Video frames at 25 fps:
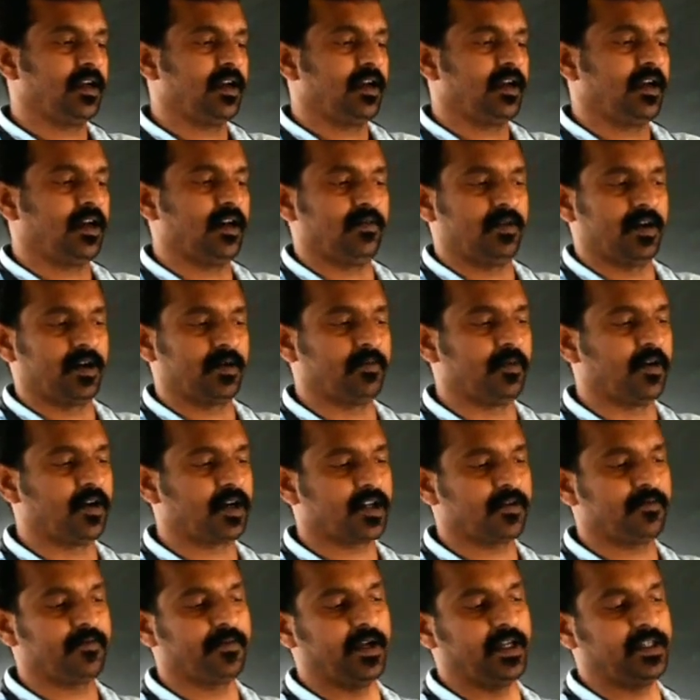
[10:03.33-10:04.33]
One
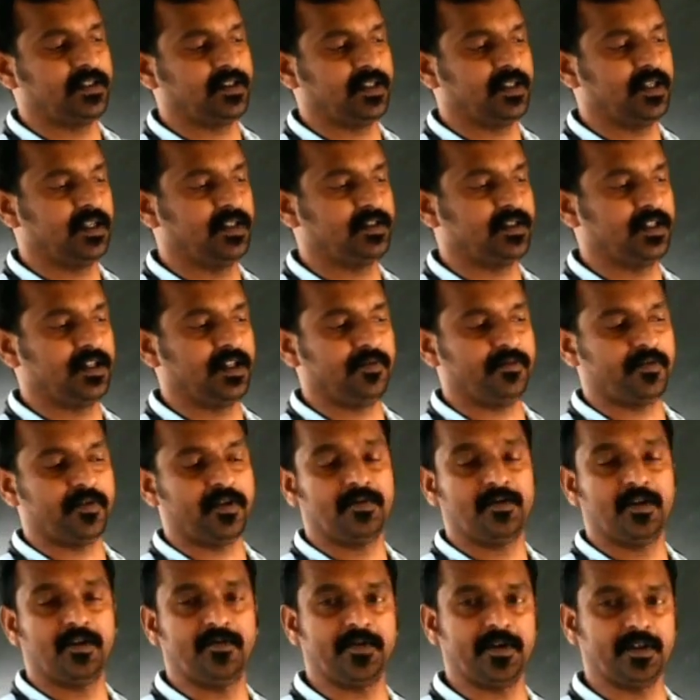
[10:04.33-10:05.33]
bottom face, it is in the
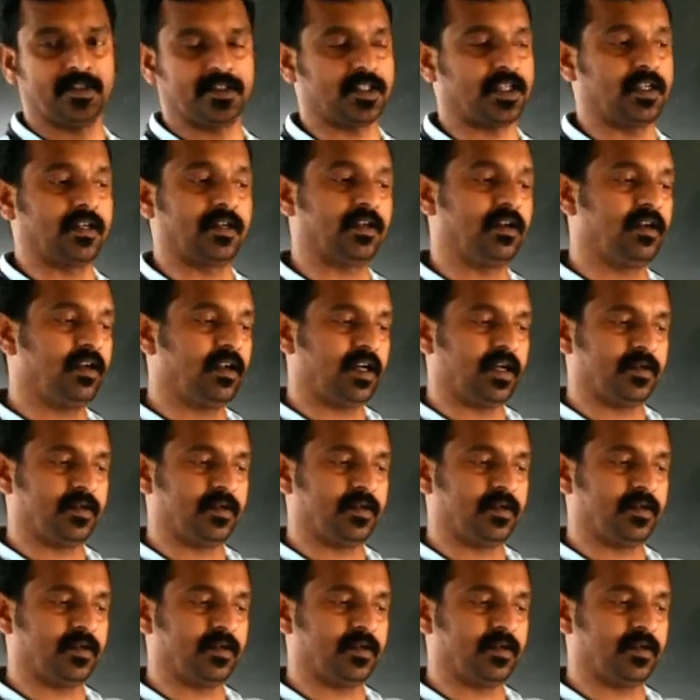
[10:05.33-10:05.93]
form of a circle.